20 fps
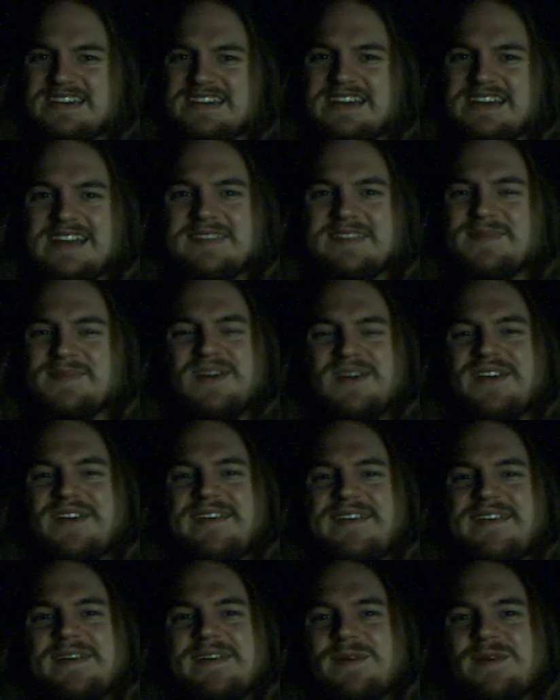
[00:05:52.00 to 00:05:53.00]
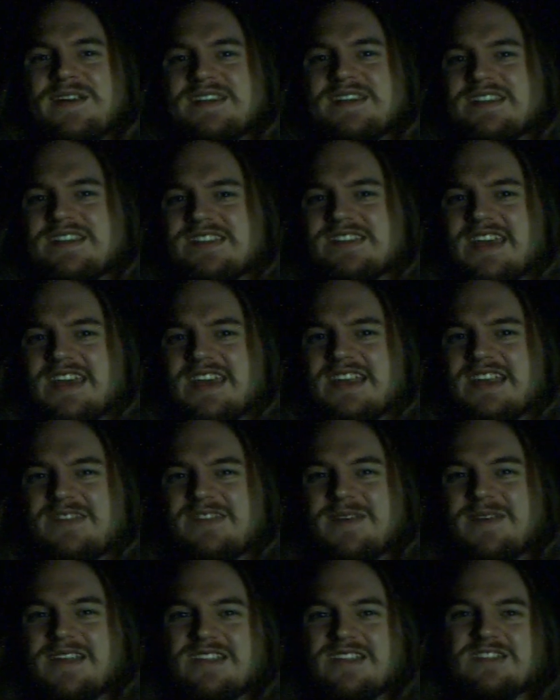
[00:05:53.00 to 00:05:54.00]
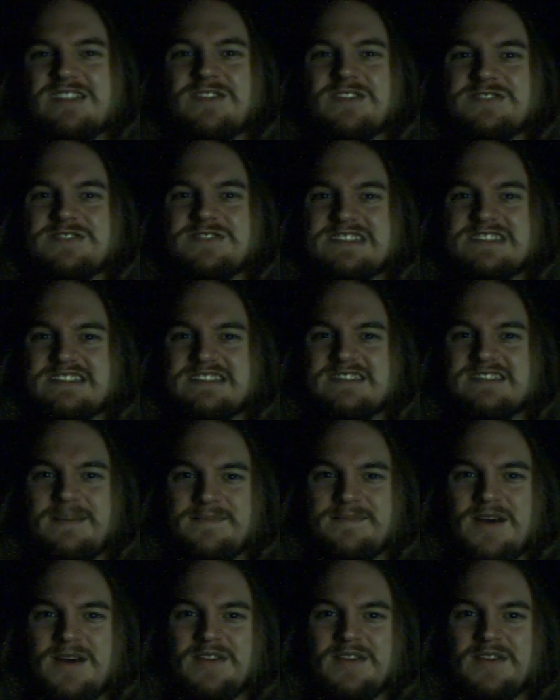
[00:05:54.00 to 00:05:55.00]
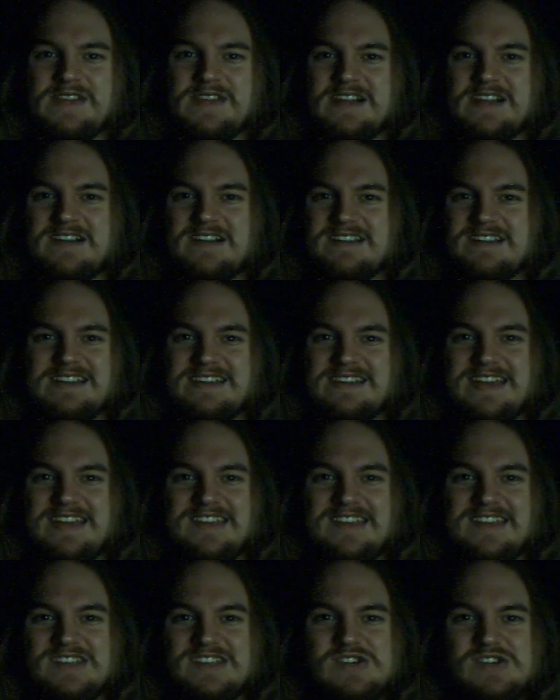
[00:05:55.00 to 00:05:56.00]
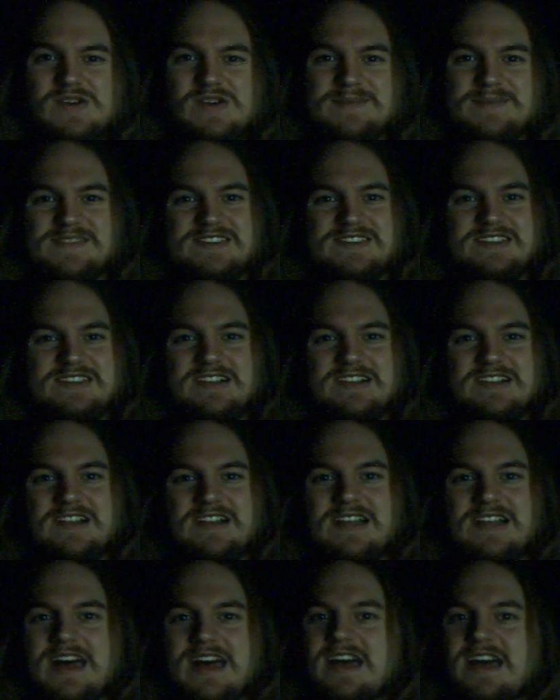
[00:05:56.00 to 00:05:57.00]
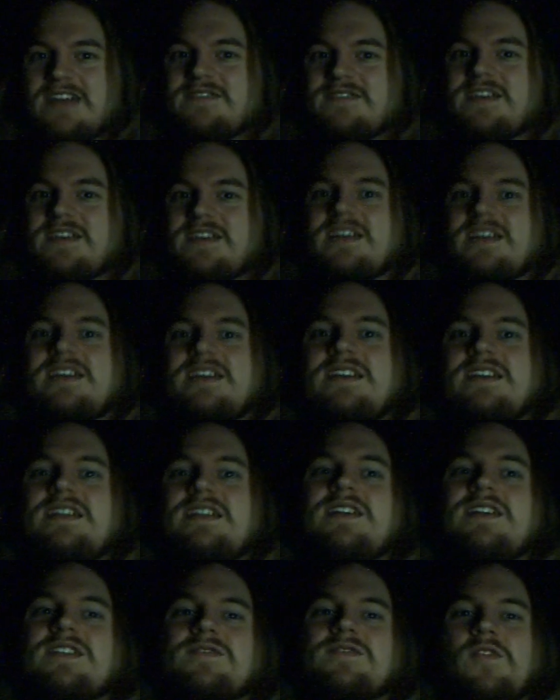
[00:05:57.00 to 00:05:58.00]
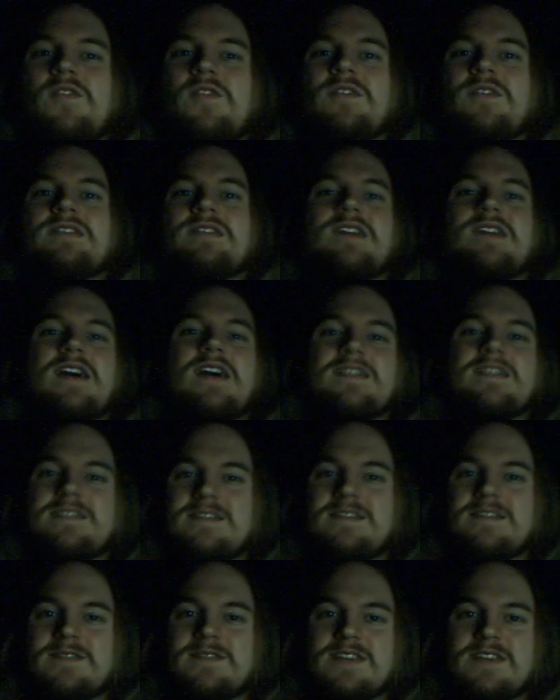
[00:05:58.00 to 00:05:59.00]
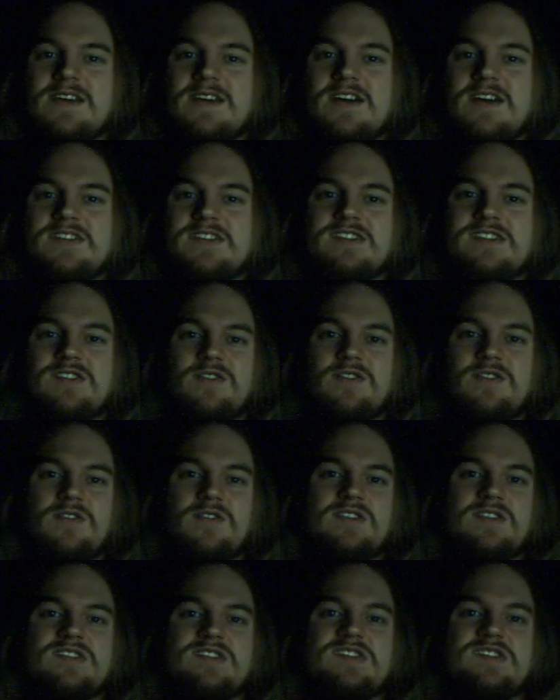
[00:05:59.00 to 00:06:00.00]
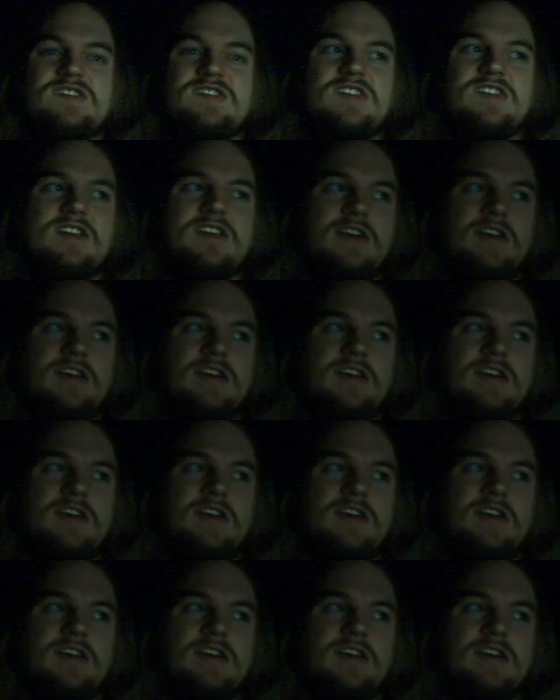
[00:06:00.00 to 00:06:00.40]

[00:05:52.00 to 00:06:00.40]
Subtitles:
that's about all I wanted to say. Just wanted to throw something out there to let you guys know I'm still alive, and I look forward to talking with you all soon. See you